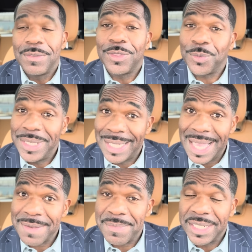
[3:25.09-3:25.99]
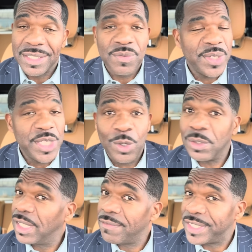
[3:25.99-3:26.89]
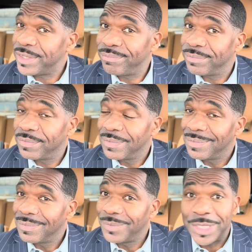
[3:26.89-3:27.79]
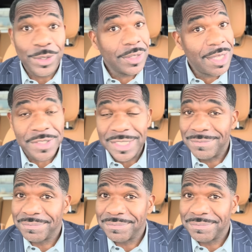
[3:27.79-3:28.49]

But we like money. We don't love it. We don't love it,